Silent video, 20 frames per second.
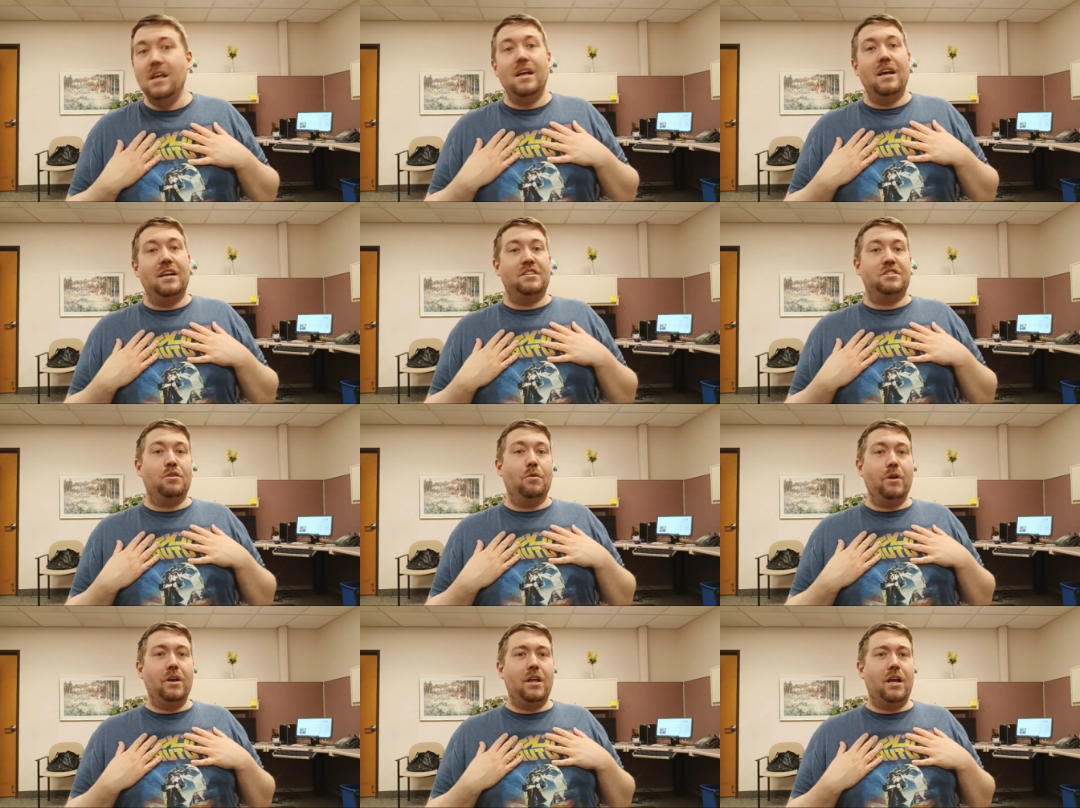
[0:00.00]

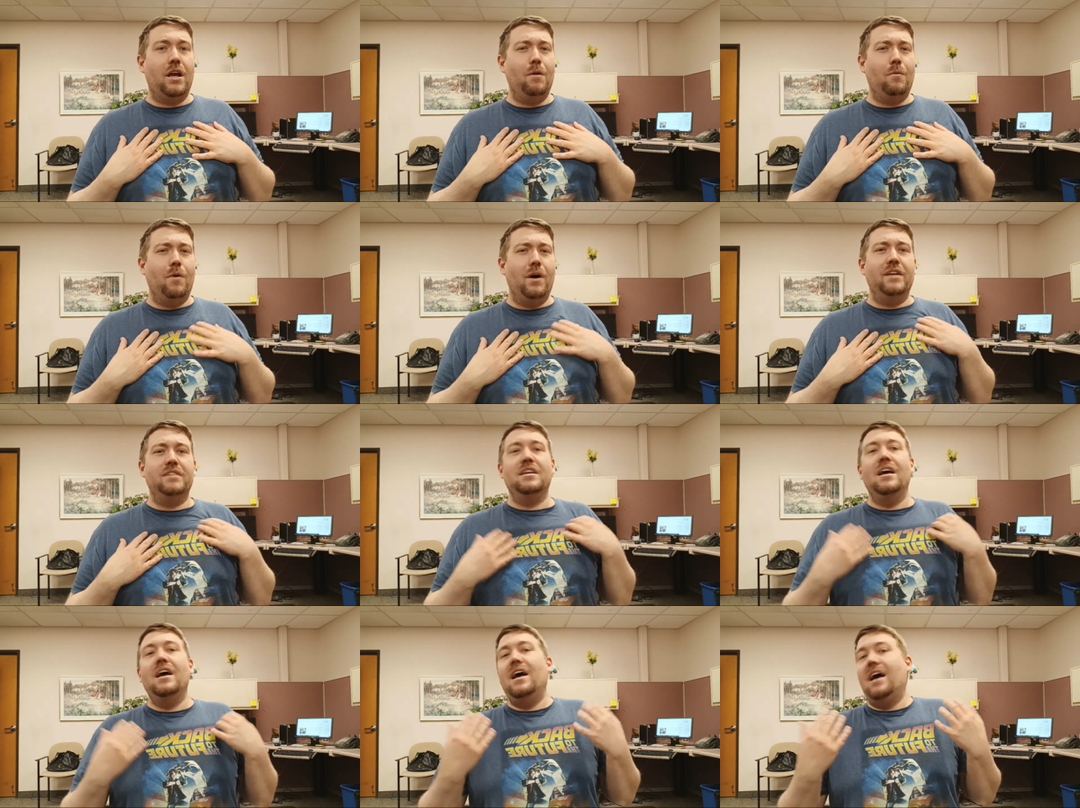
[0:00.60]
Storyline
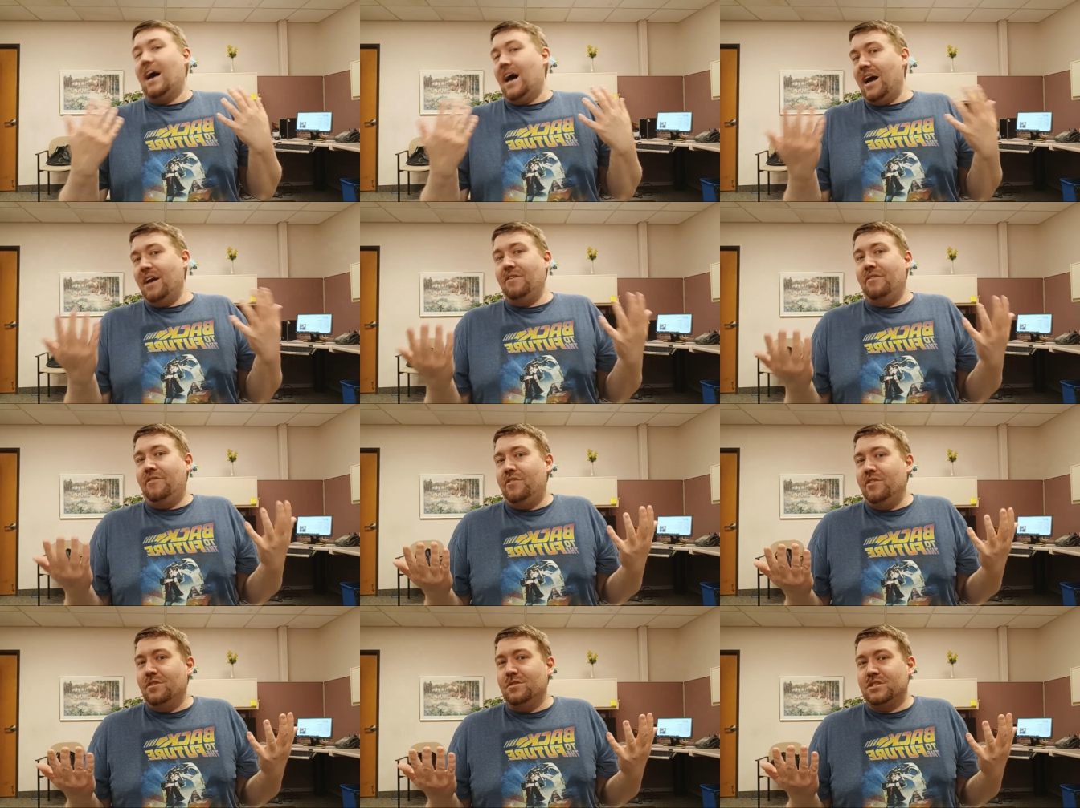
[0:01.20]
wise, I
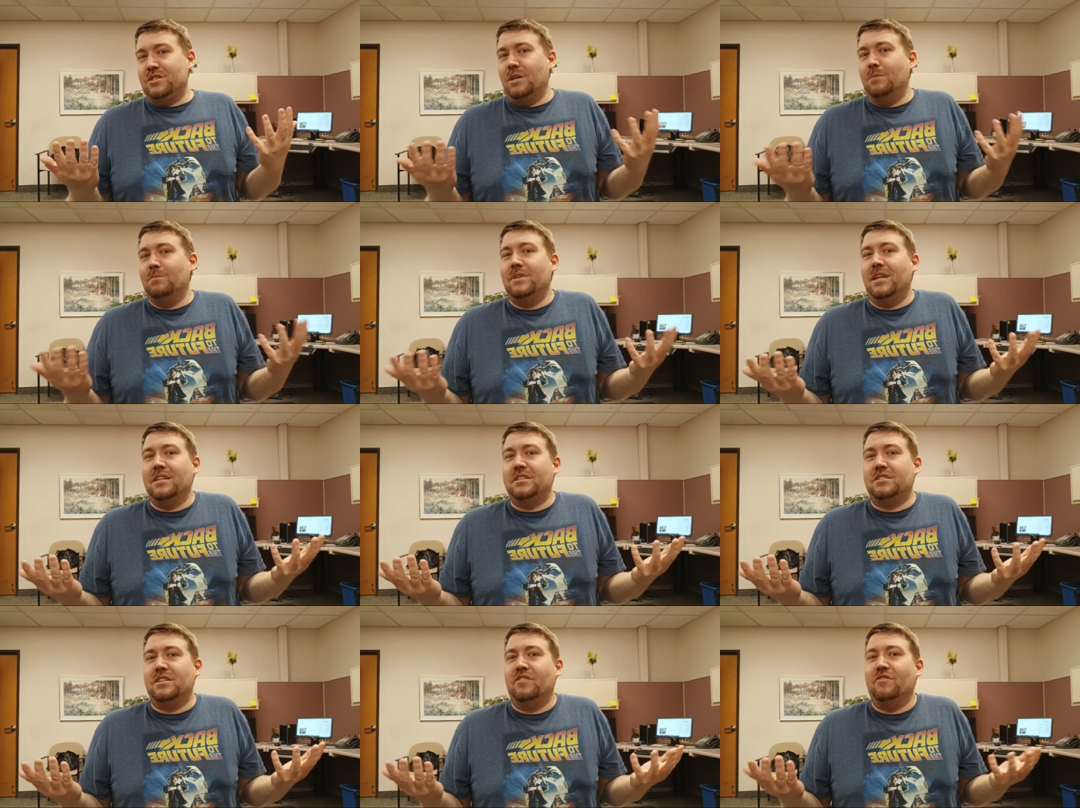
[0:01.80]
feel some of that
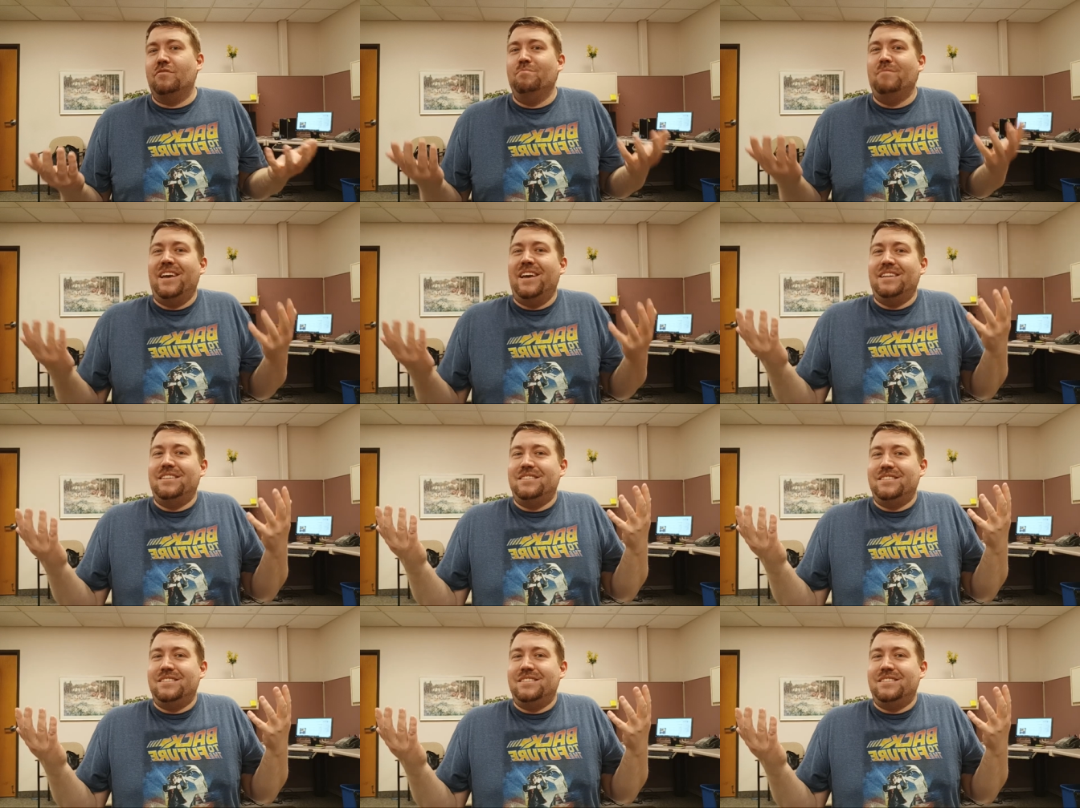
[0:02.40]
stuff made